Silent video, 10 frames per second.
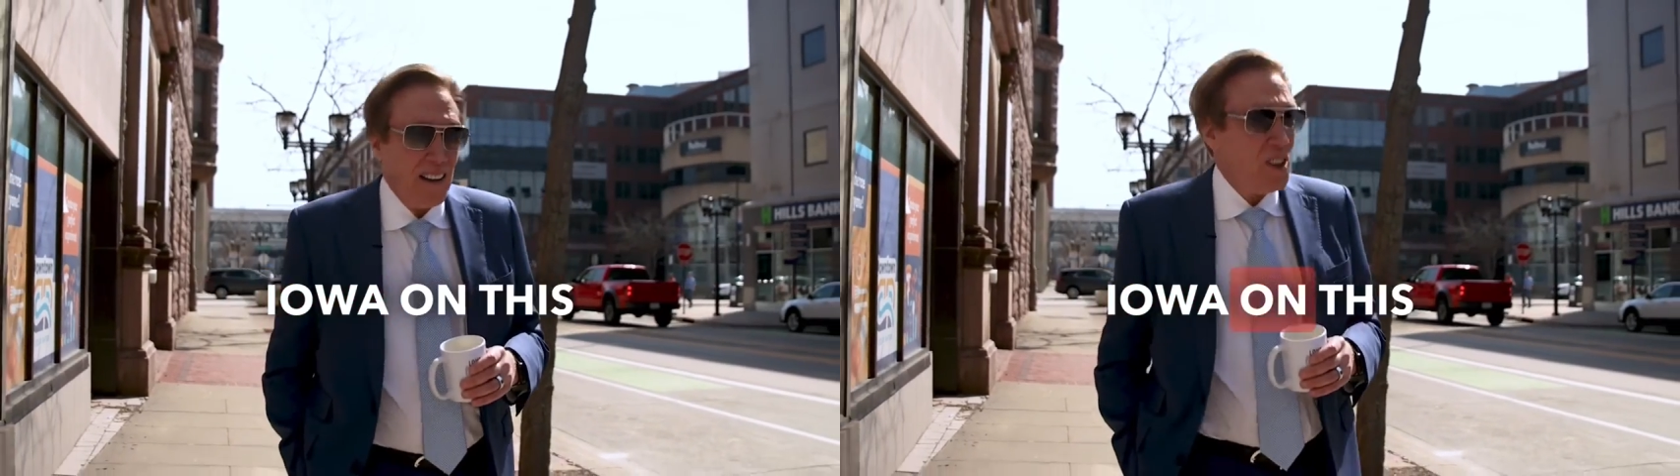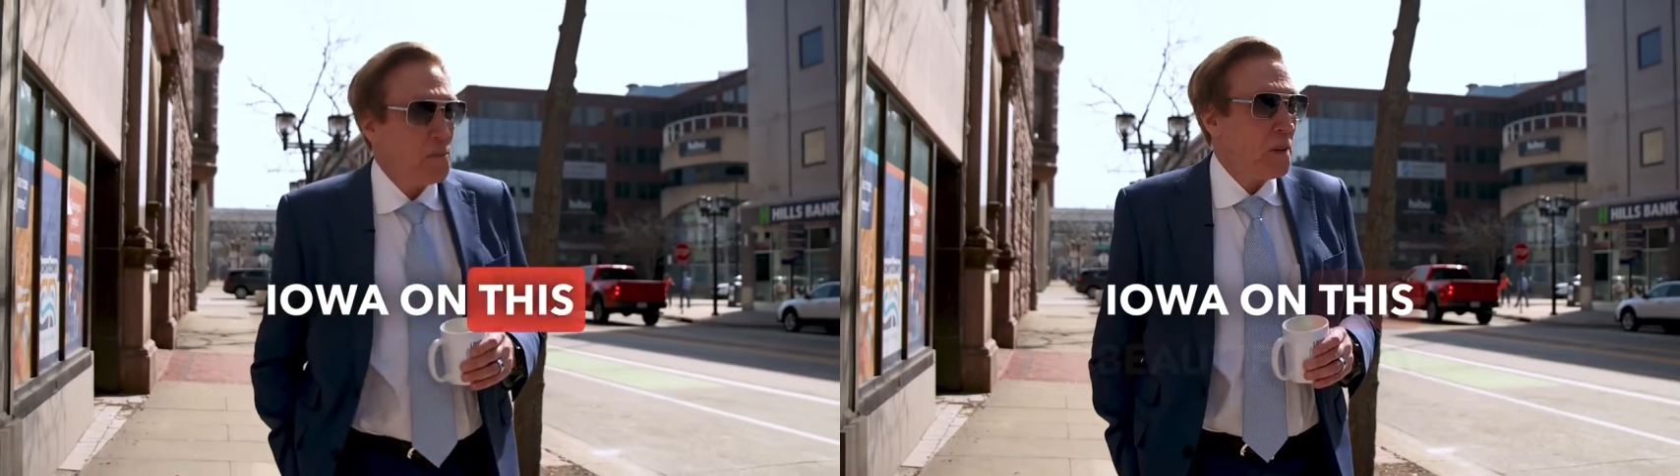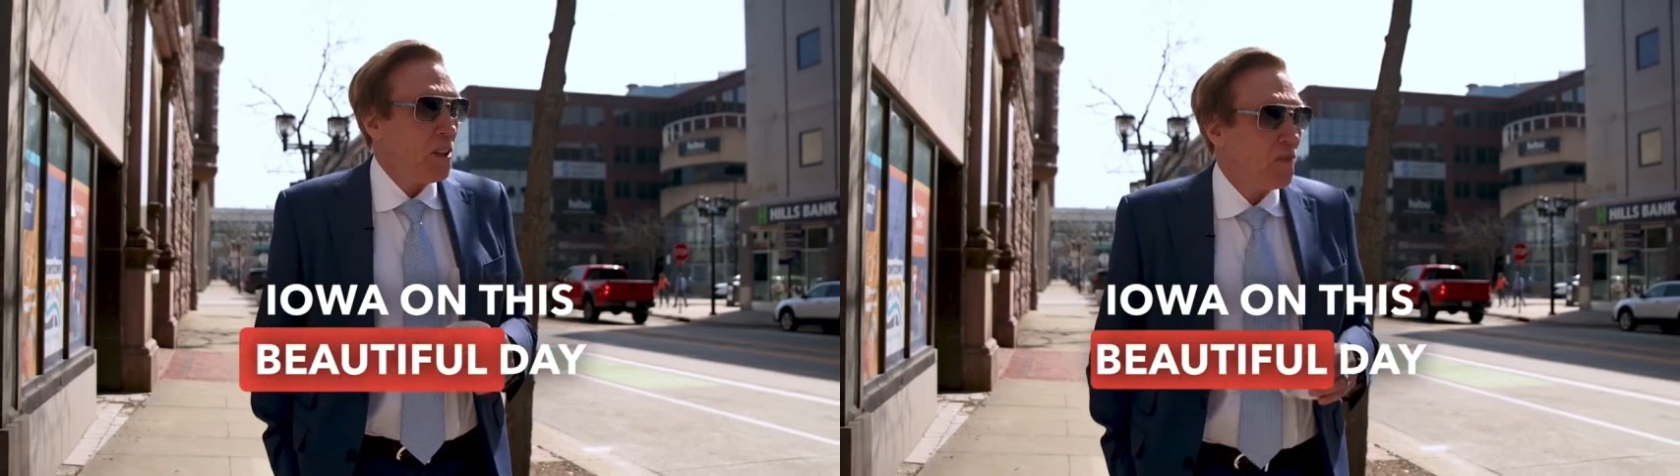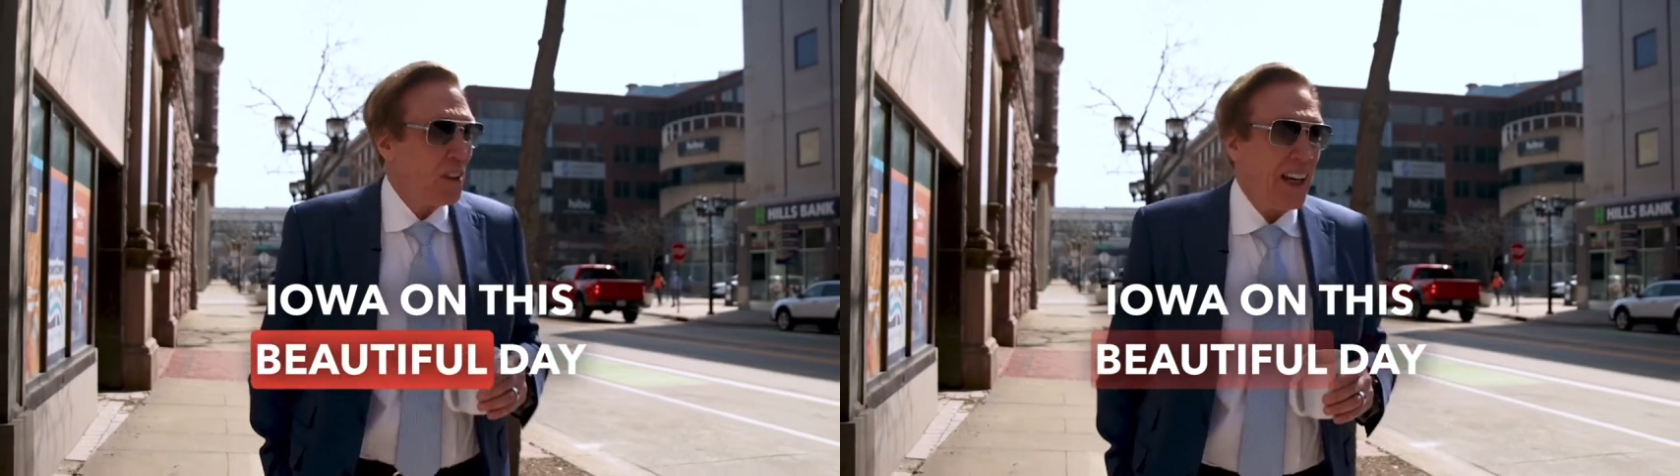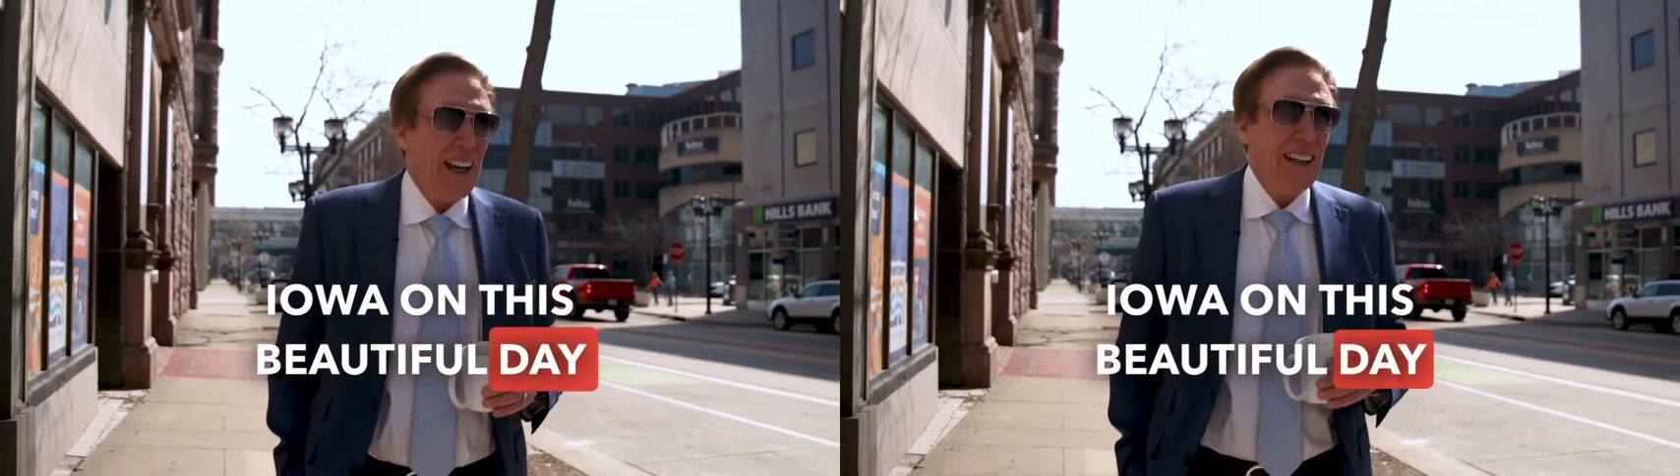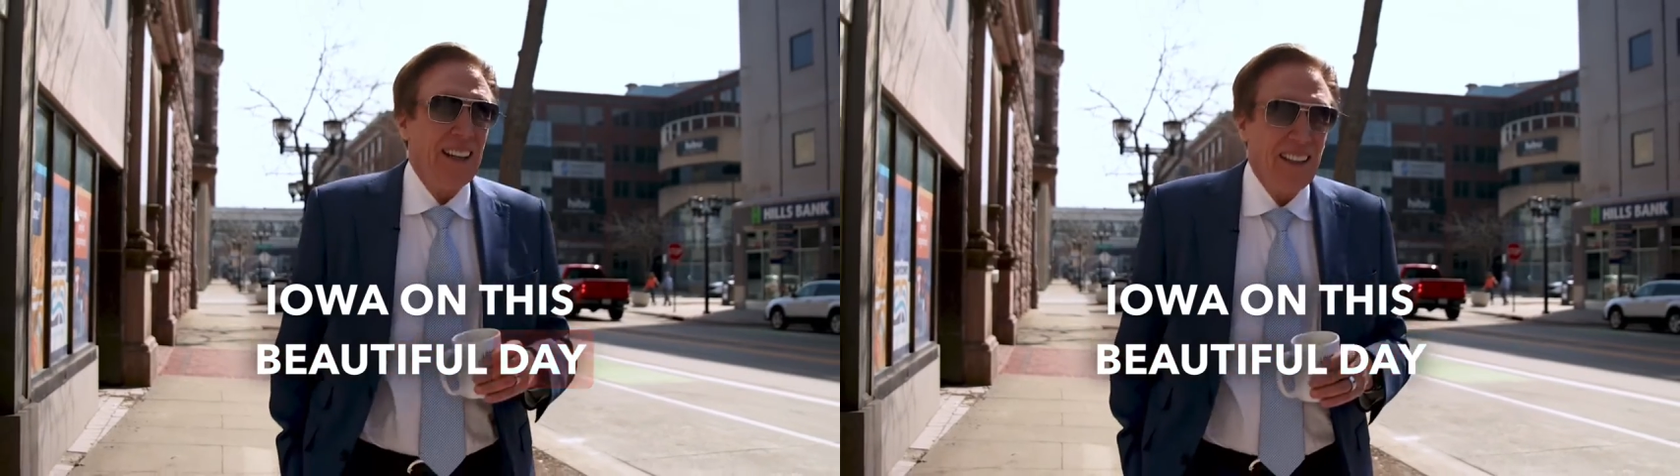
on this beautiful day